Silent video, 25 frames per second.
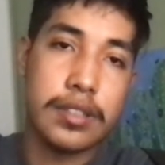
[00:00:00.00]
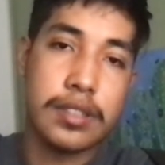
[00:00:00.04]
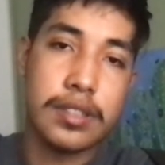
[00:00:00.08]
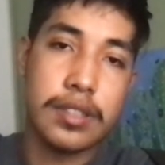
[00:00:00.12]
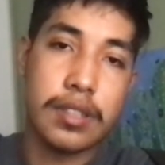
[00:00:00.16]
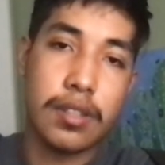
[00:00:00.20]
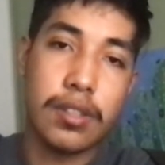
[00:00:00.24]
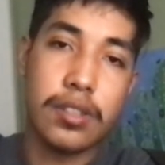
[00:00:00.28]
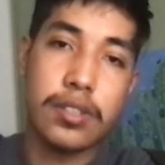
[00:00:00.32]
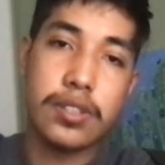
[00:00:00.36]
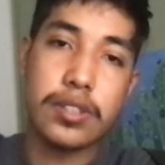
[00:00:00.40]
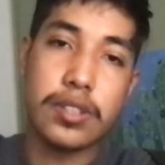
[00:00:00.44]

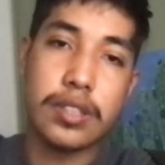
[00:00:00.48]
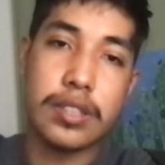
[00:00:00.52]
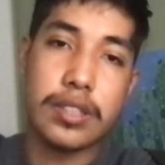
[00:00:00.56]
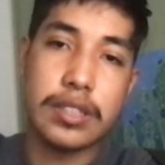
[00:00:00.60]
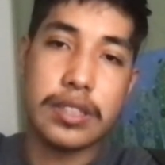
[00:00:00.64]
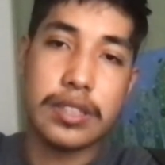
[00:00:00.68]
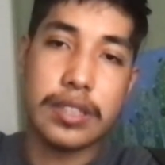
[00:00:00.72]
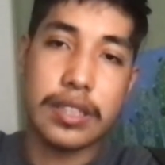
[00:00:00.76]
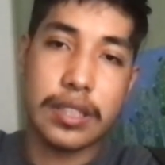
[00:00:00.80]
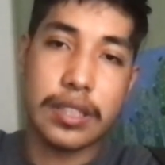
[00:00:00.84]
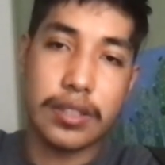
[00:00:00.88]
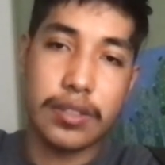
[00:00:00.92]
also on the
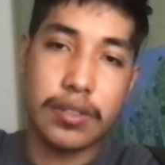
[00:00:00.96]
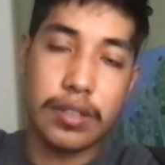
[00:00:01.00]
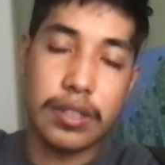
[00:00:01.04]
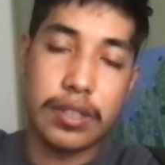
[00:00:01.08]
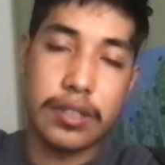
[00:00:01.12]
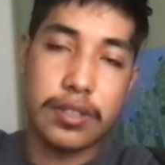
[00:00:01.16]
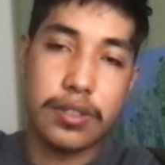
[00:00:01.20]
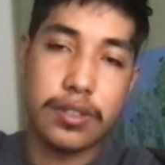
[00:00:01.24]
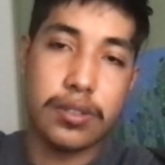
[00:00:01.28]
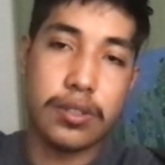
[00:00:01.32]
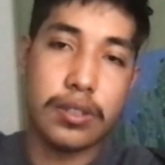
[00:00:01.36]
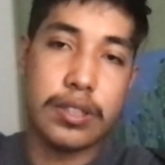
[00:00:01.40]
second fret.
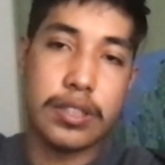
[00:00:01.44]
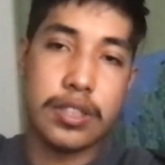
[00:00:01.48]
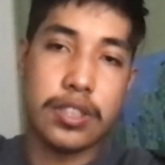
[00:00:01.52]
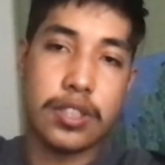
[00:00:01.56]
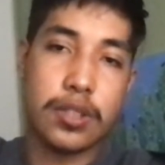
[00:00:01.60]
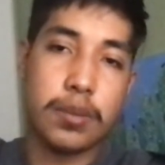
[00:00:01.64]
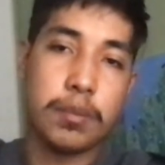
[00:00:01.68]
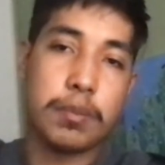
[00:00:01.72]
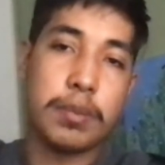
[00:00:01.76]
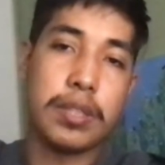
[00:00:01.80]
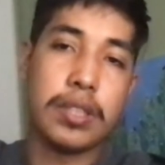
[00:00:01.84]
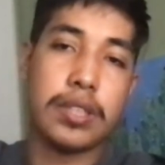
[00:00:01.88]
So it
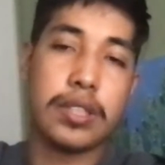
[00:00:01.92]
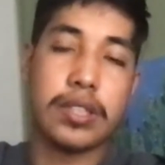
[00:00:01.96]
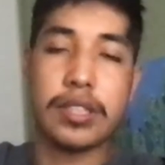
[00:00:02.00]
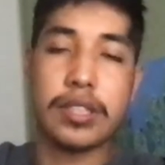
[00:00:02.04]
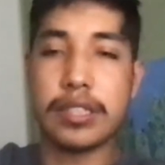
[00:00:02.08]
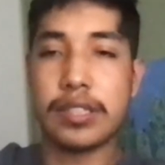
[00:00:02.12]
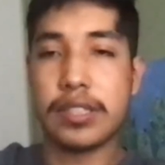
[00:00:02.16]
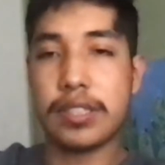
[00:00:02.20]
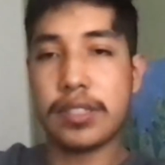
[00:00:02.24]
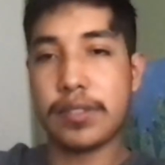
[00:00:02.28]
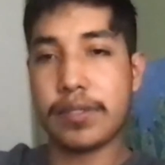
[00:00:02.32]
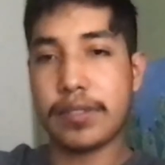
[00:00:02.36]
should be
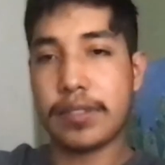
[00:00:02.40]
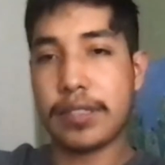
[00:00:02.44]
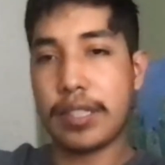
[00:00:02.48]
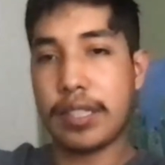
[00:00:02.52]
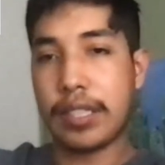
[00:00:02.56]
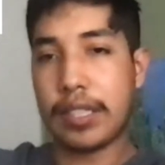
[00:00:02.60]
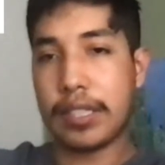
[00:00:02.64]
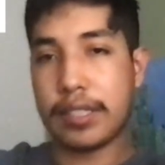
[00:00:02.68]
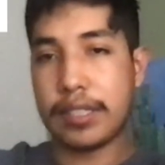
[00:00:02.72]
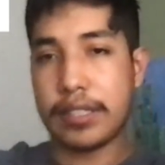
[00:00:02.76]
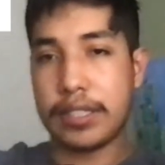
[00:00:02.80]
looking something like